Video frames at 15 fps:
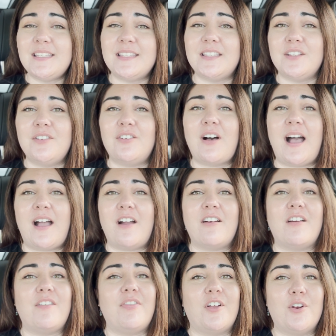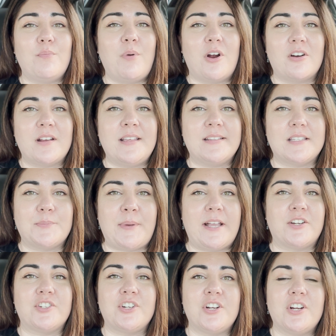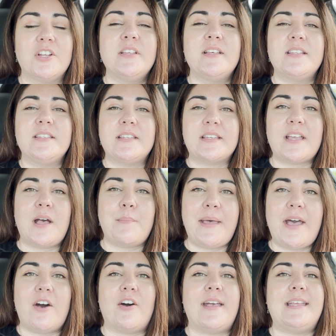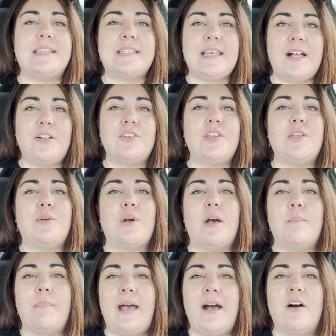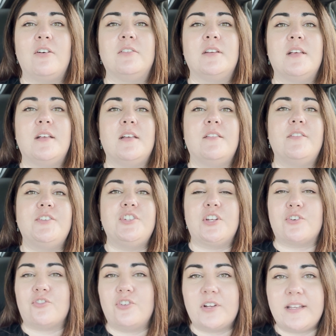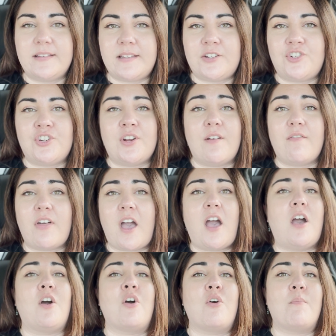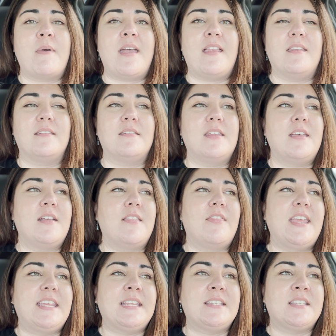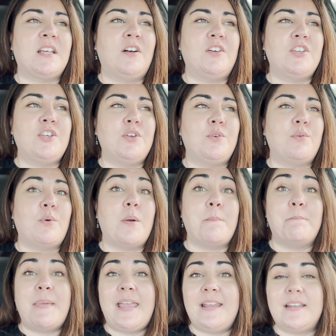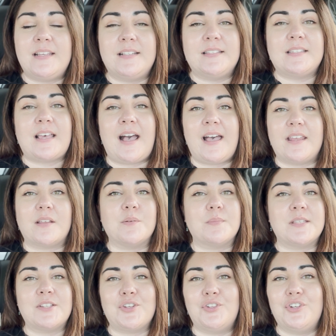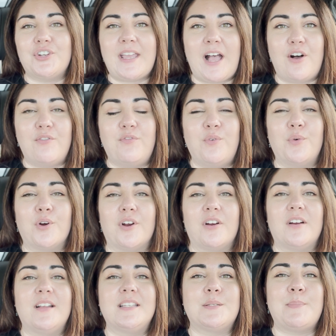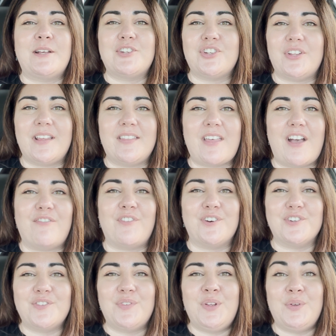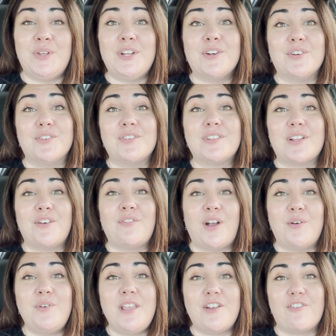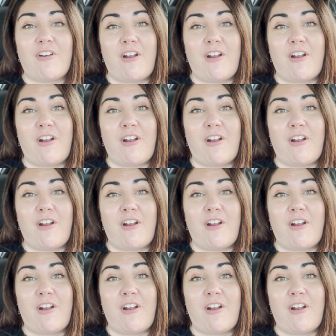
still hire a third-party inspector to come out and tell you about the general condition of the home, and they can tell you maintenance items to look out for, especially in that first few years of owning your